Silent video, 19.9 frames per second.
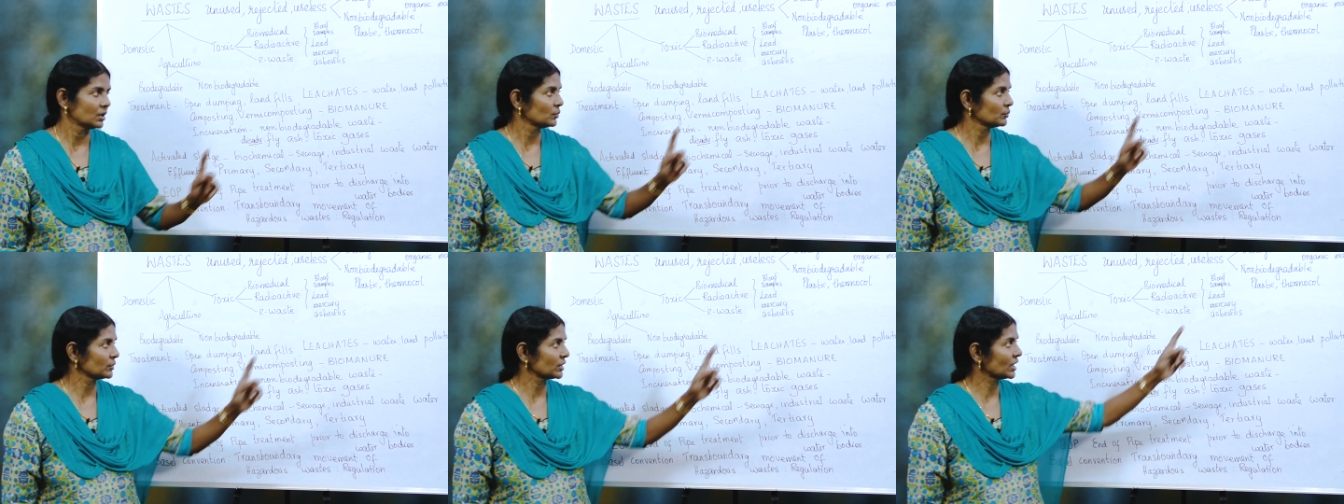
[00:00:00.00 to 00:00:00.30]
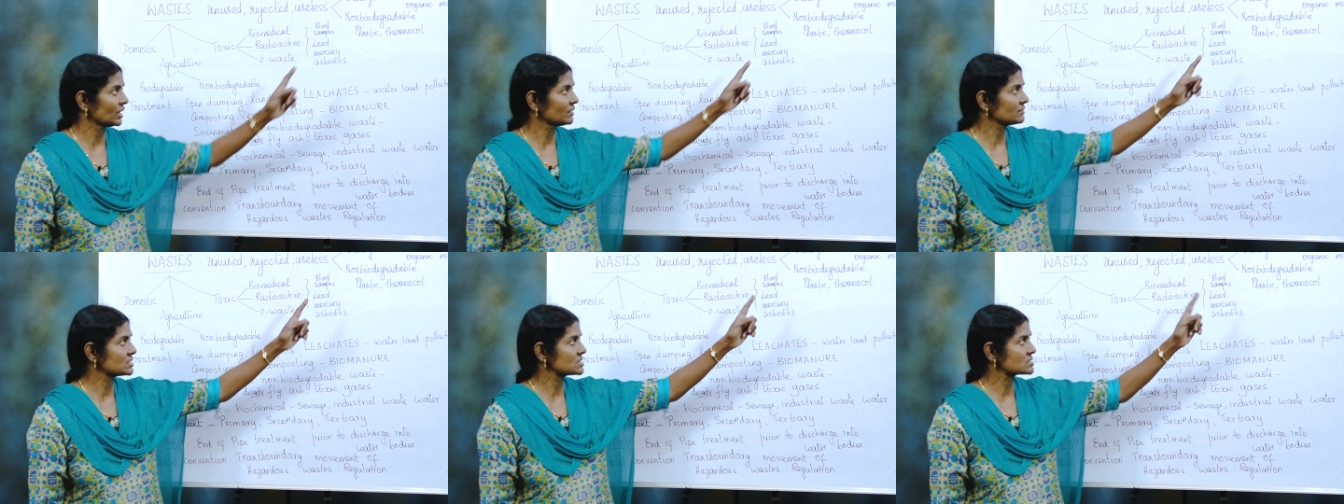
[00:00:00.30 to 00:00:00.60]
we
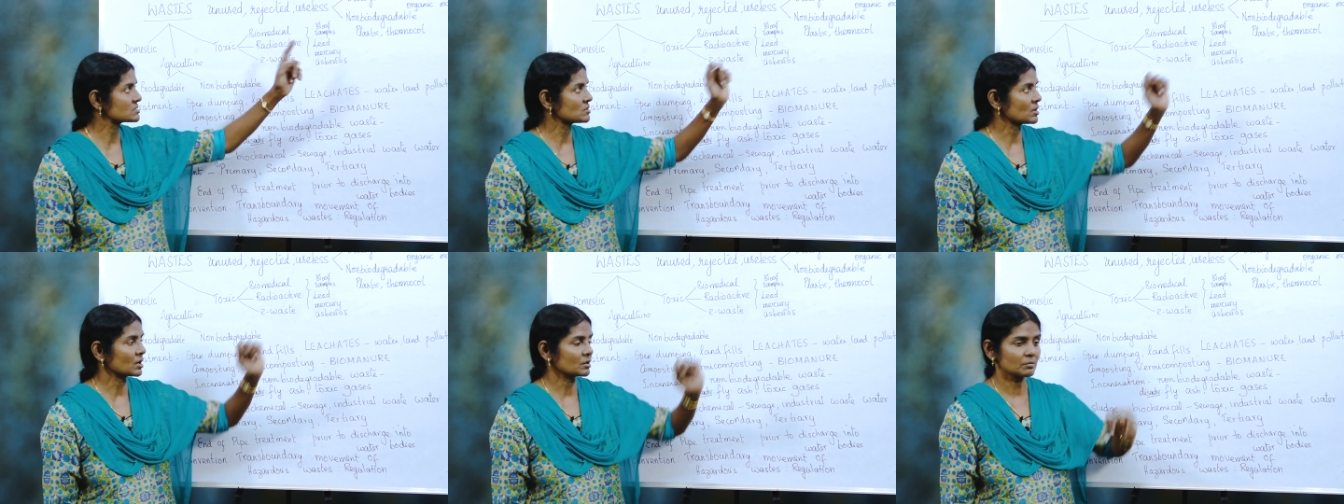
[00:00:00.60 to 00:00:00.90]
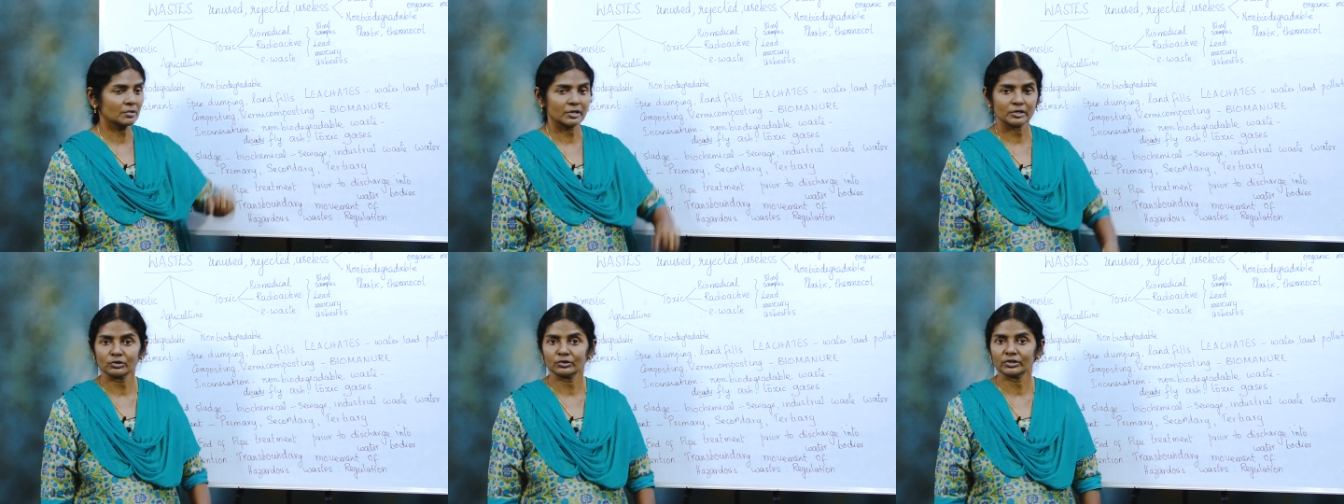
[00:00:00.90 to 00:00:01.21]
have these
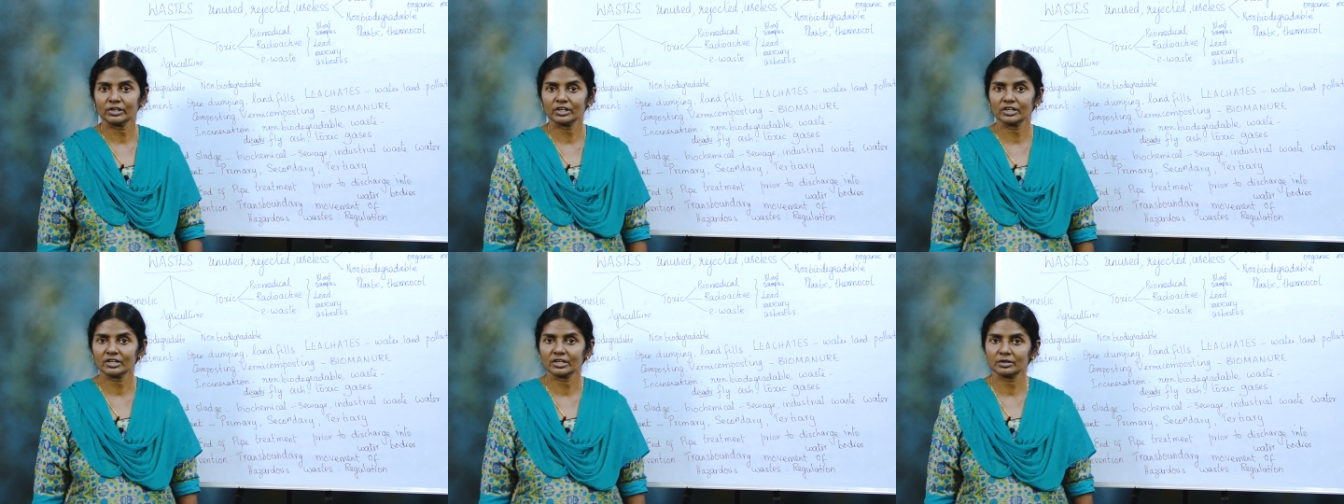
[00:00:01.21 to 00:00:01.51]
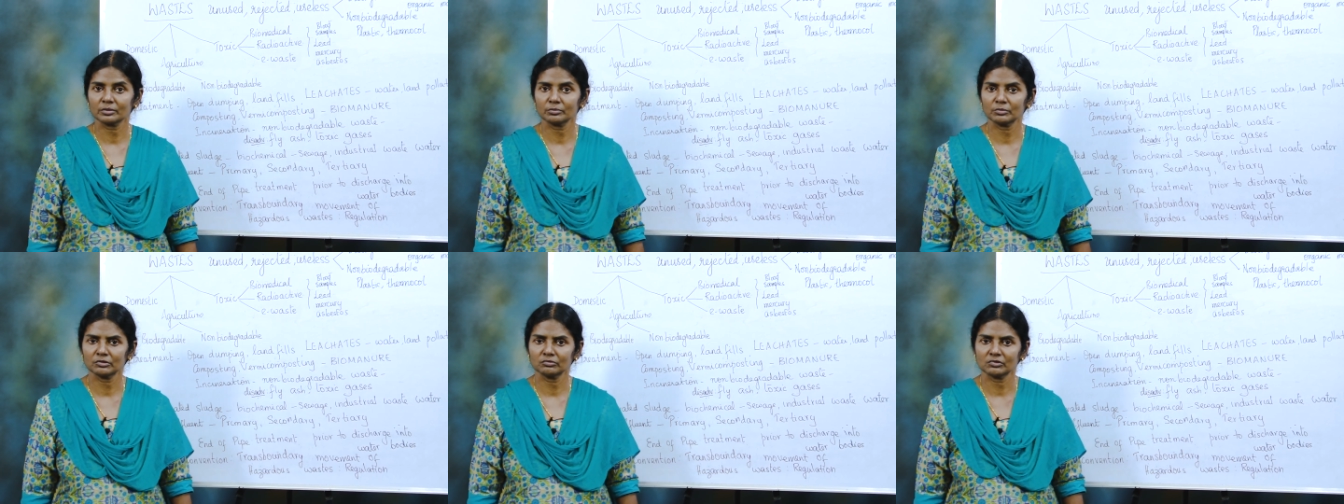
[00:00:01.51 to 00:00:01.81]
non
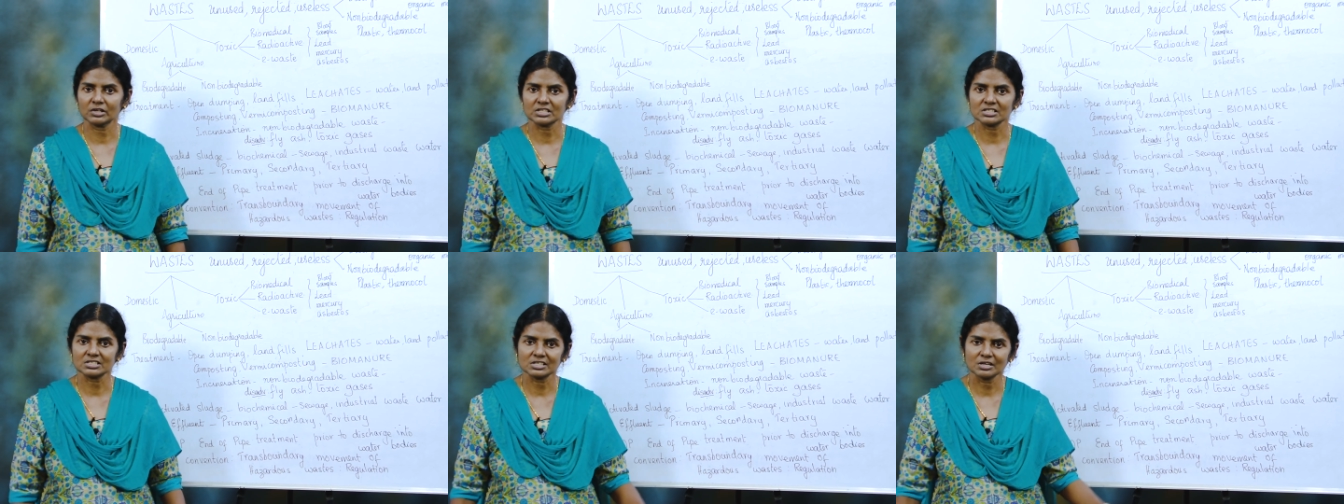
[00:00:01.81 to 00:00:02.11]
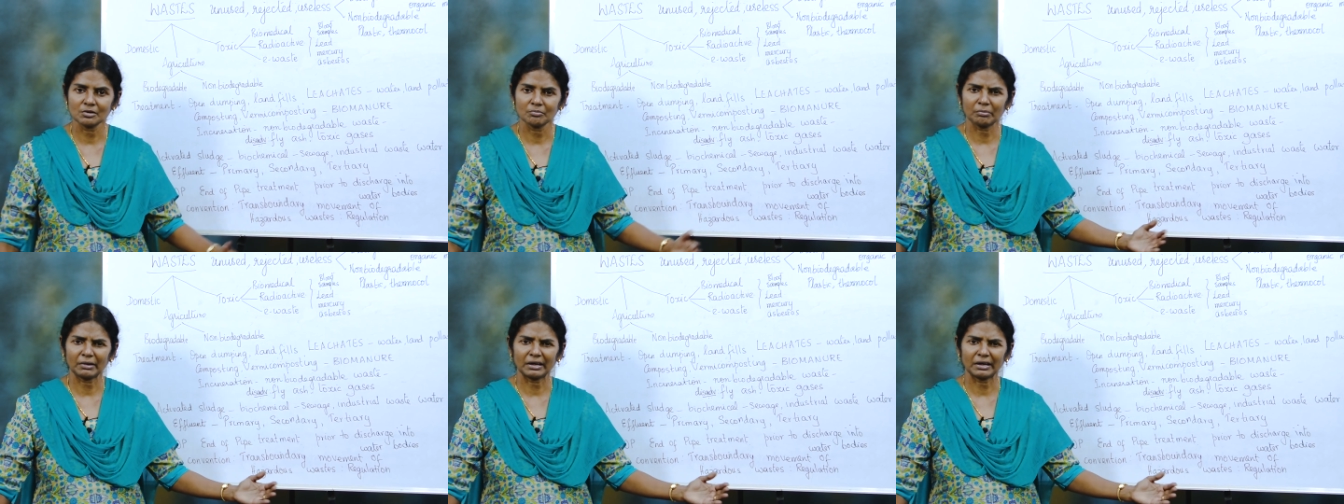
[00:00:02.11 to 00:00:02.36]
biodegradable ones